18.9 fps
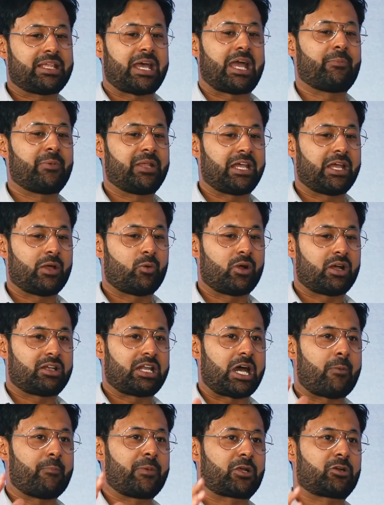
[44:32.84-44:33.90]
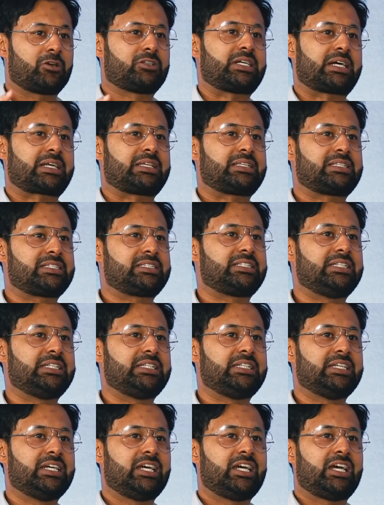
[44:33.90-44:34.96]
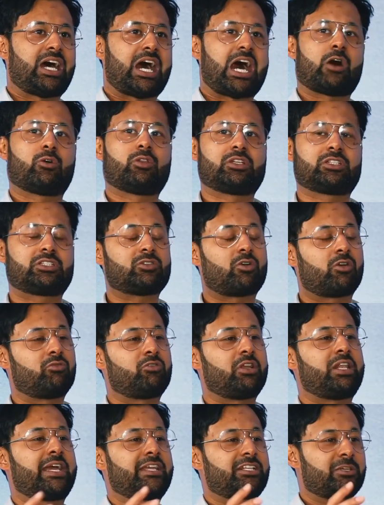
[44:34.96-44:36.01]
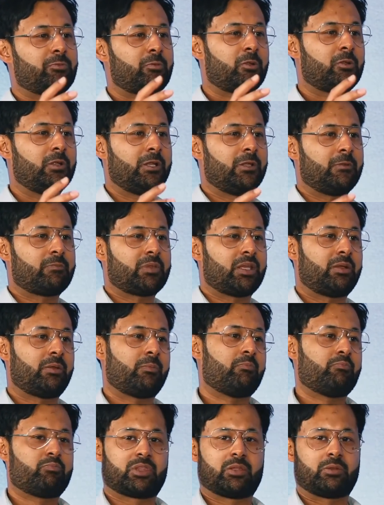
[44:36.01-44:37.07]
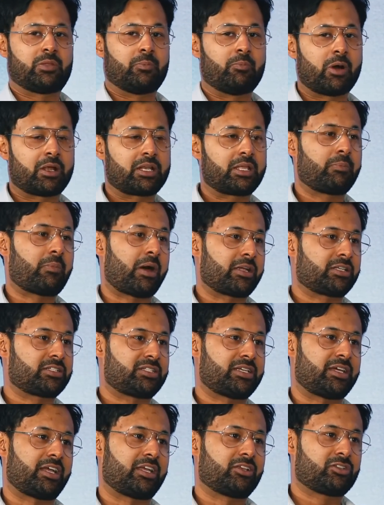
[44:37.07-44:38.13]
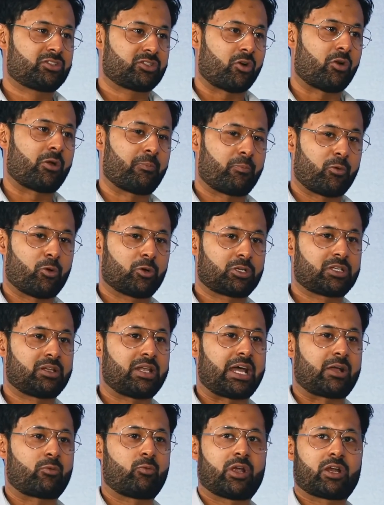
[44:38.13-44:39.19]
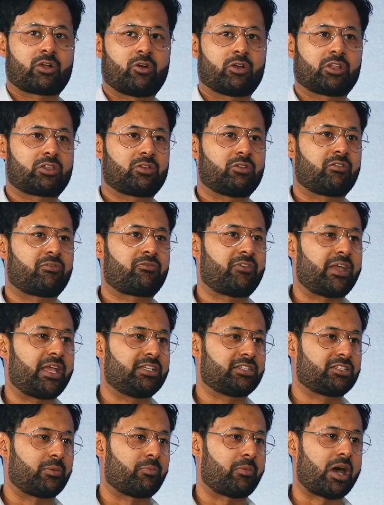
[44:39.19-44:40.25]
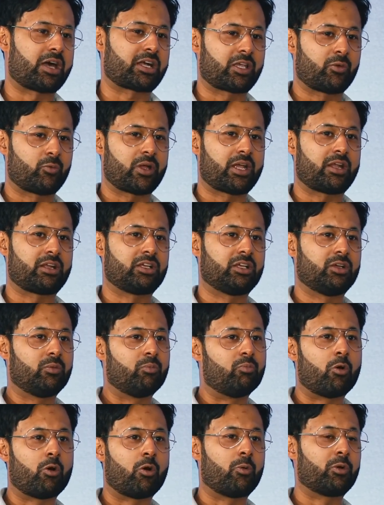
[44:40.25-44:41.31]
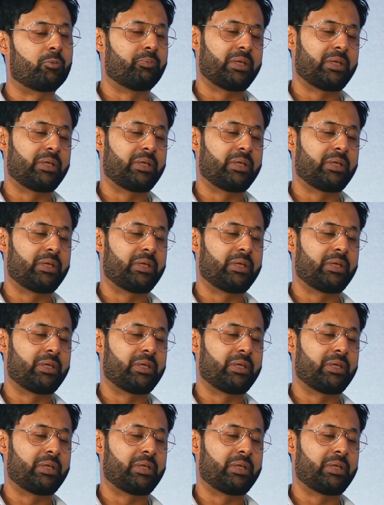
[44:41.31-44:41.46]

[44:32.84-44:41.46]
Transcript: in the M&A world now because I can see how this is all relatable. The money mindset is so important. Like, we're going through a phase in the market where more